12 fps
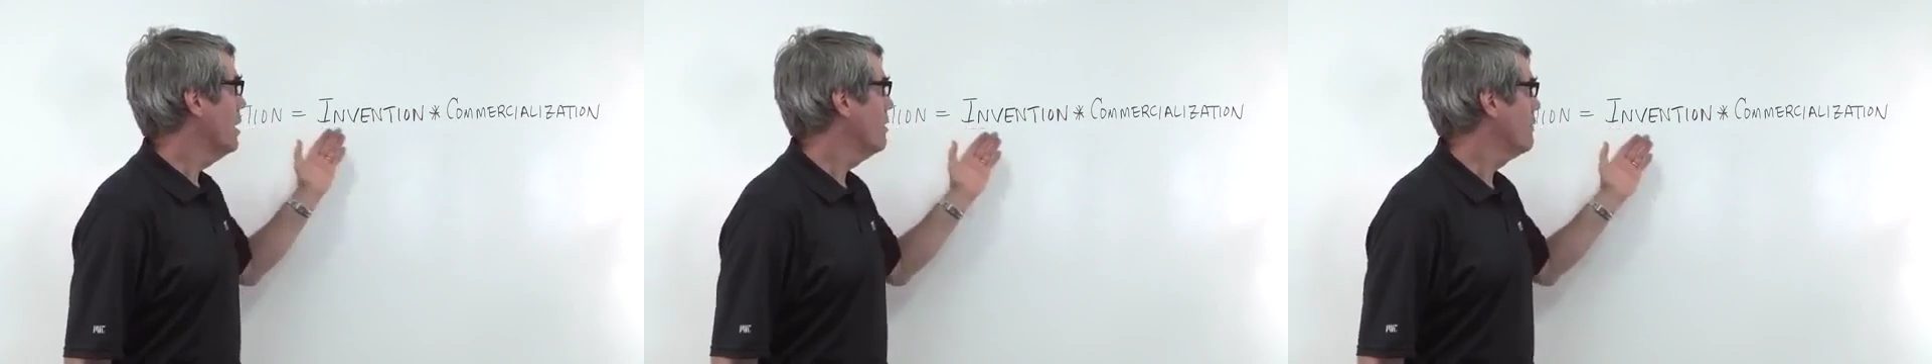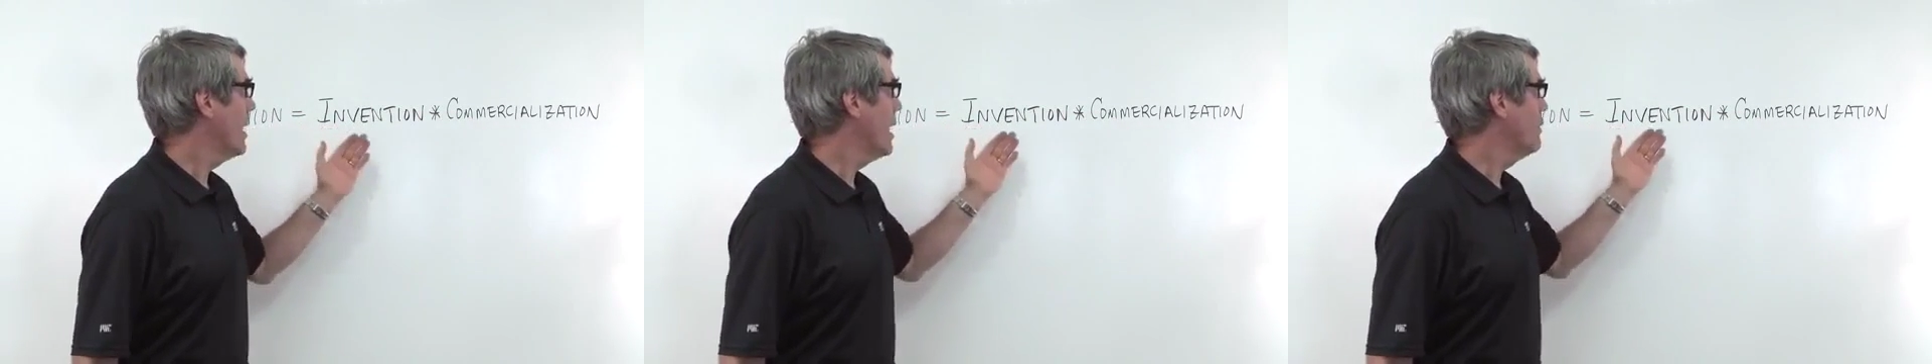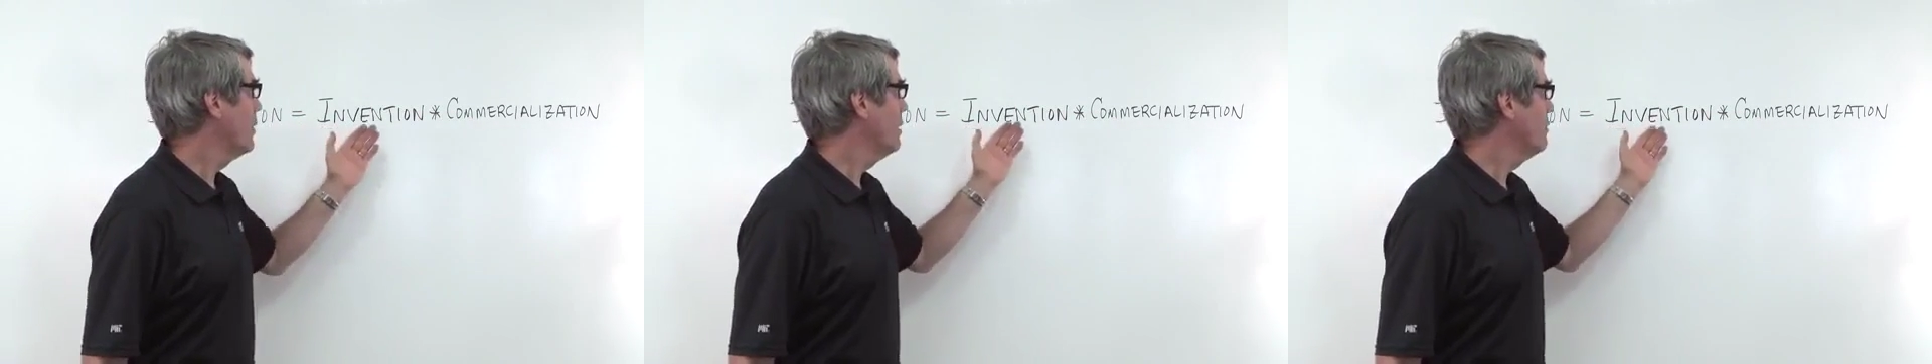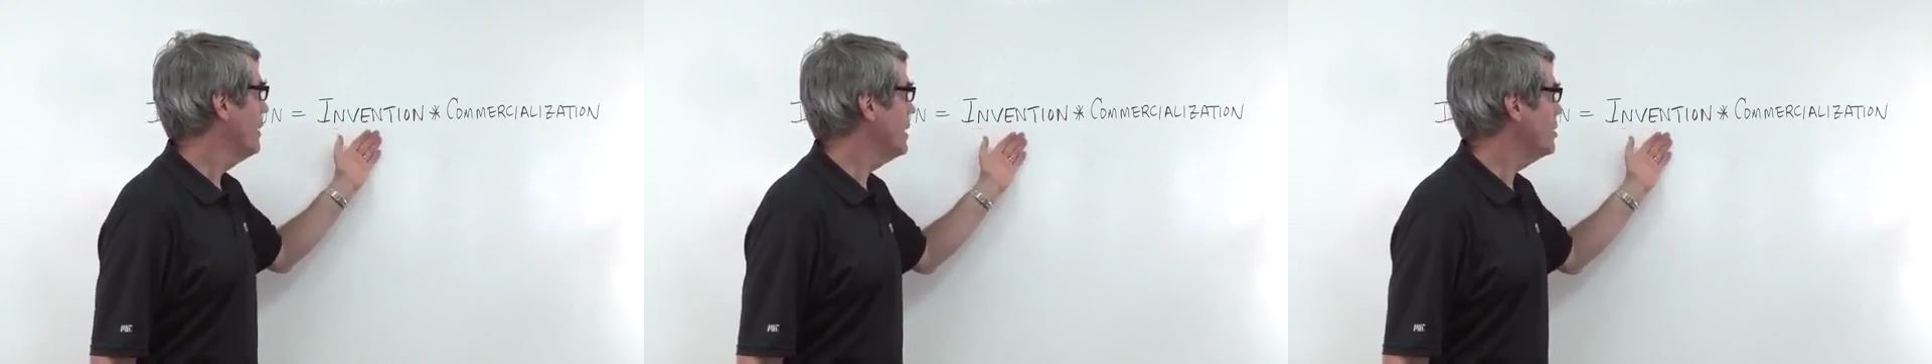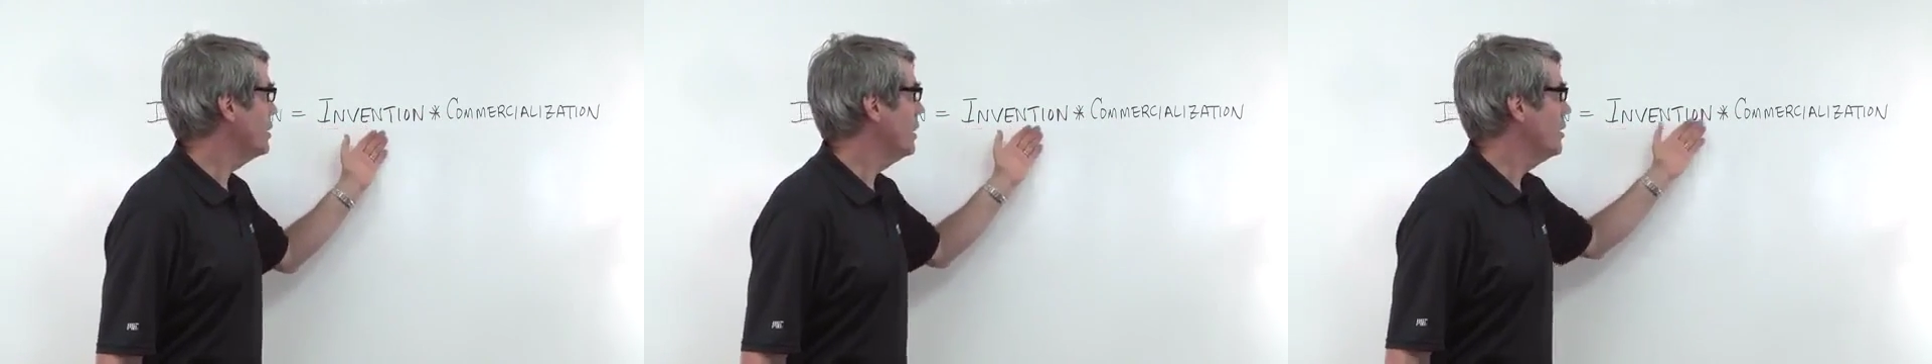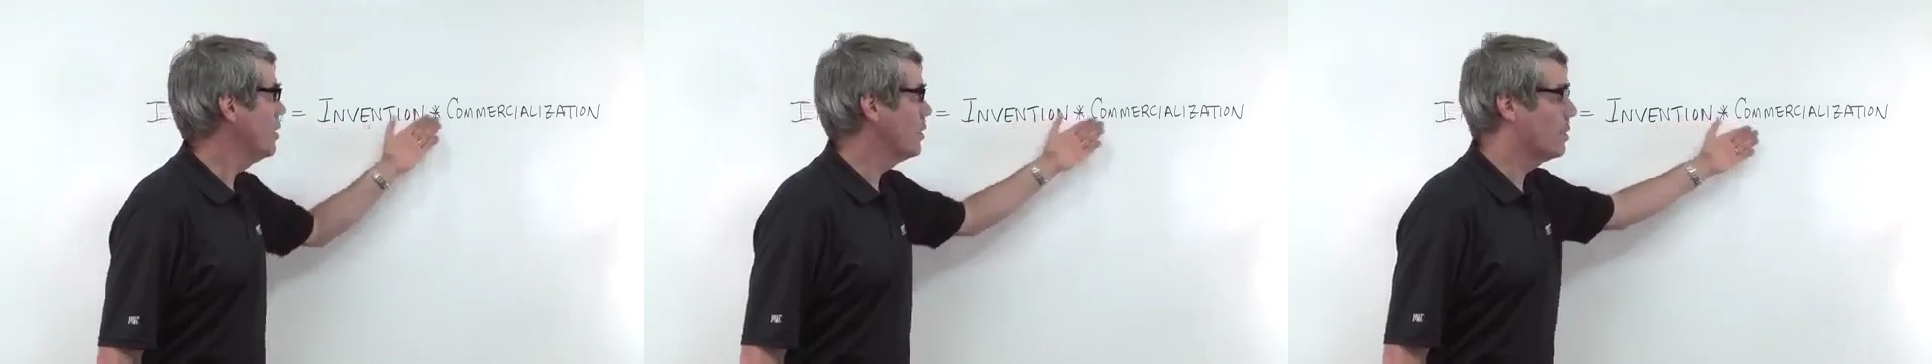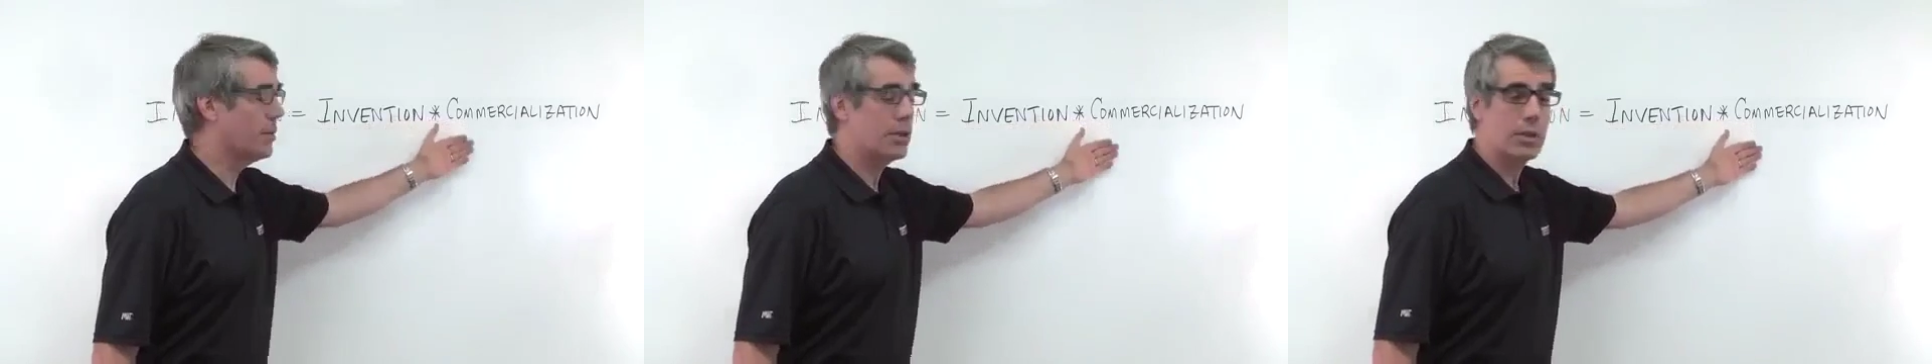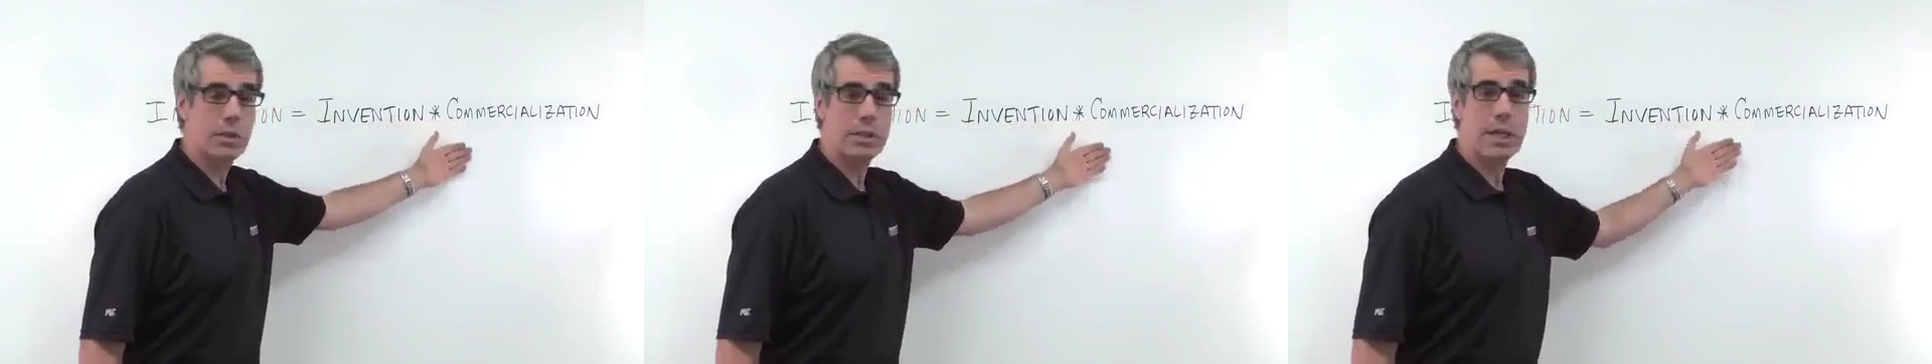If I have an invention and no
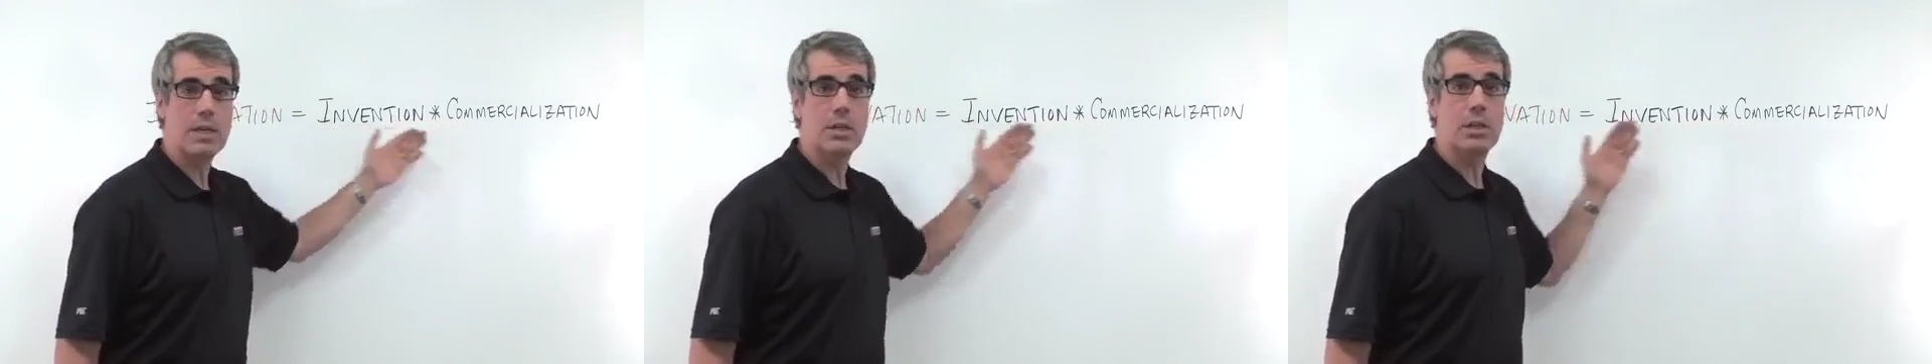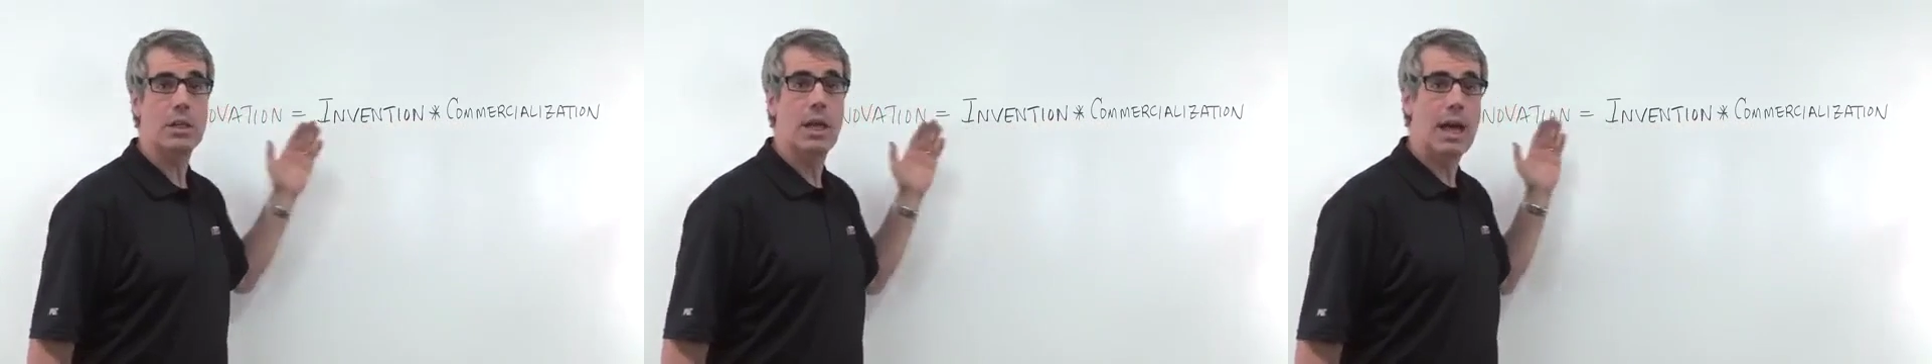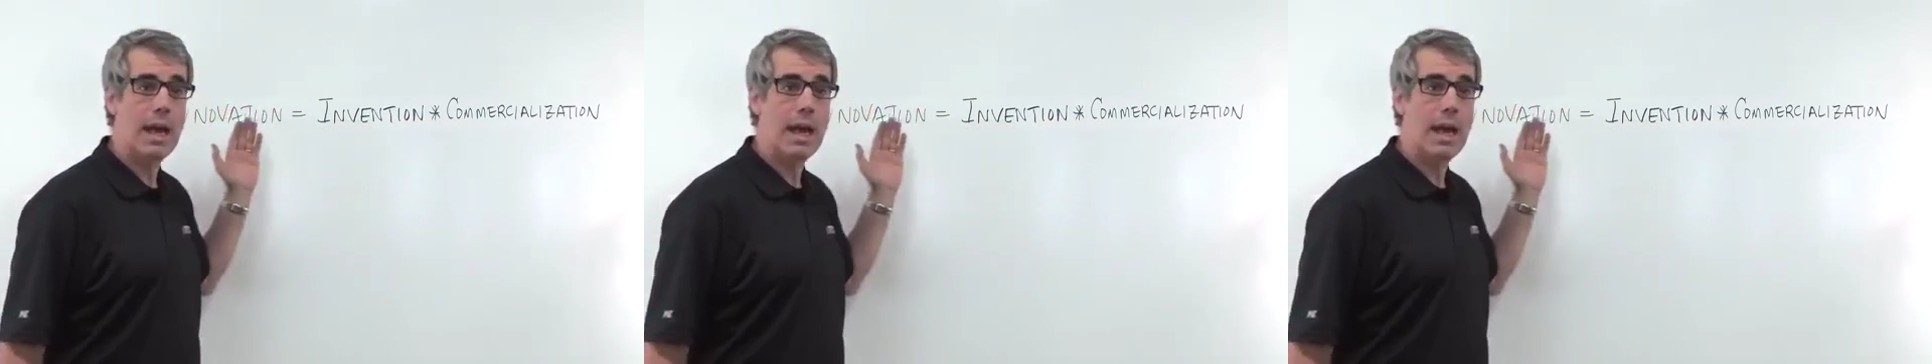commercialization,